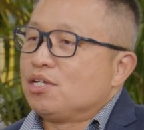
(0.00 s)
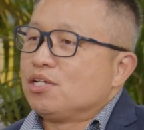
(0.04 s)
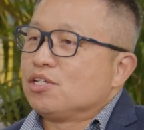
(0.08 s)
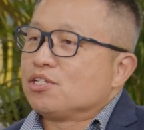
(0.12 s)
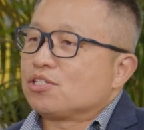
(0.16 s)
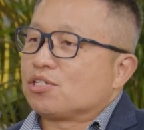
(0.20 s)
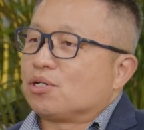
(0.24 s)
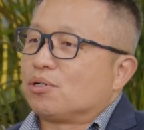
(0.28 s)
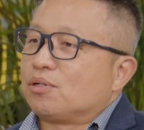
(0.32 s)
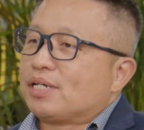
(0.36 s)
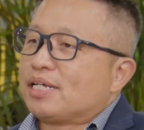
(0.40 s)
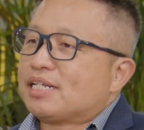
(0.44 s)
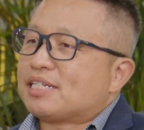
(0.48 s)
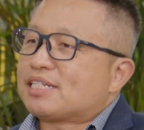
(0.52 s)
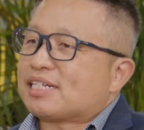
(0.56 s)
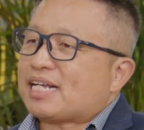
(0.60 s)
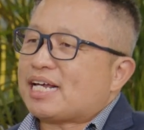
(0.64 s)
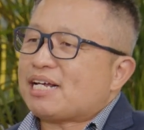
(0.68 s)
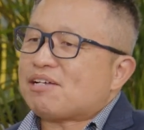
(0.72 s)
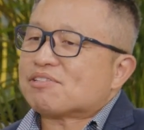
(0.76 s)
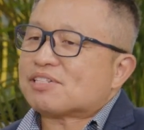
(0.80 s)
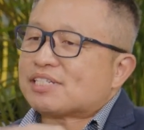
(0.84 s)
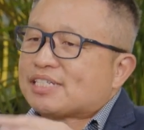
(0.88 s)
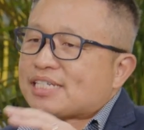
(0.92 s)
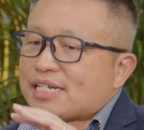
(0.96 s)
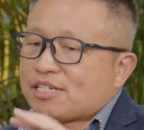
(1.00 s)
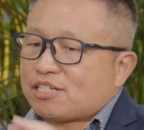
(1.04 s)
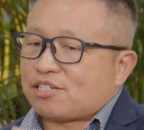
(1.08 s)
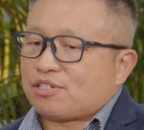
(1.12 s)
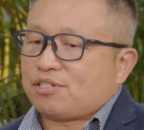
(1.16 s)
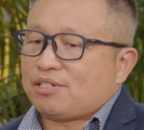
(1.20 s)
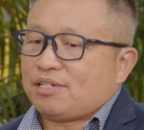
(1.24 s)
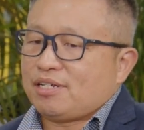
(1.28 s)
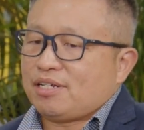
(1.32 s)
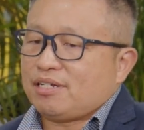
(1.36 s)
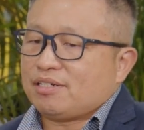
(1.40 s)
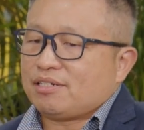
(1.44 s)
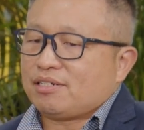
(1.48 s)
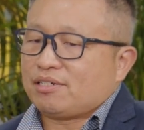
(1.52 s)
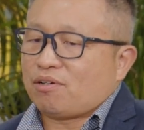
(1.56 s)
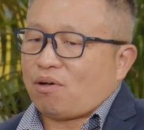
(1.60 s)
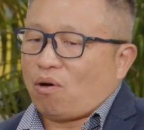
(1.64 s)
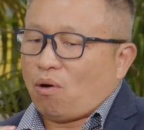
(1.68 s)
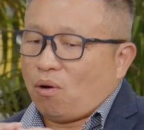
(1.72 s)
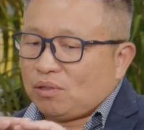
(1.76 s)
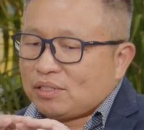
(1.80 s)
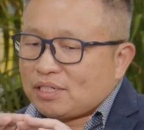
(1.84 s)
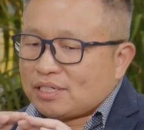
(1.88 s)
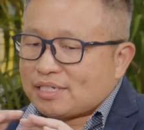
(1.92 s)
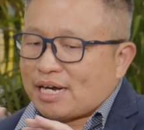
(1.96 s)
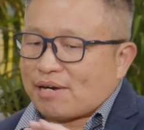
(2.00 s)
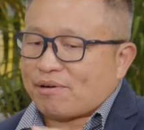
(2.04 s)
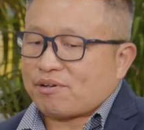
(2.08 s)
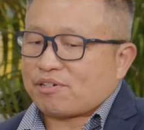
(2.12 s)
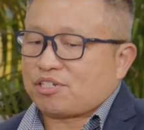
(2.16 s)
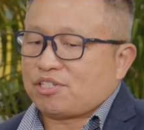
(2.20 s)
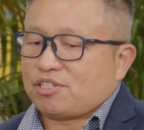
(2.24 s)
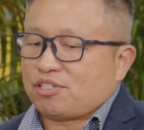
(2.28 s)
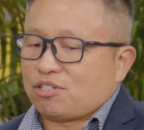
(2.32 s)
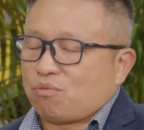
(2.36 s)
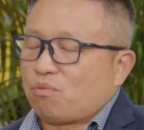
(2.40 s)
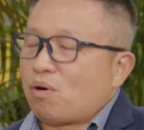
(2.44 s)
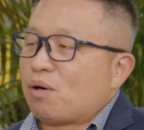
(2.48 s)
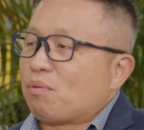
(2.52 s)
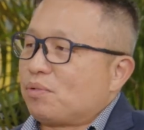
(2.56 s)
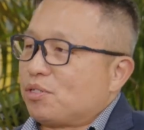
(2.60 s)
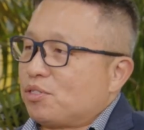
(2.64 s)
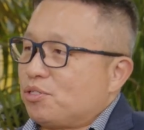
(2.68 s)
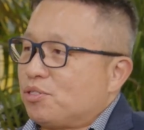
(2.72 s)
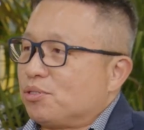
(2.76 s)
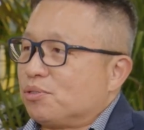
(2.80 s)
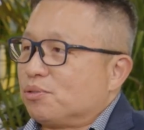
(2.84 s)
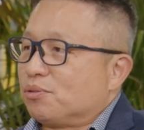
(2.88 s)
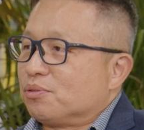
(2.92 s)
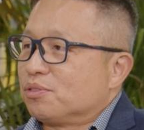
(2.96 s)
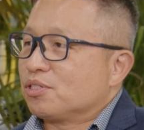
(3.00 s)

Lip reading: So it kind of sets all the directions of what we do.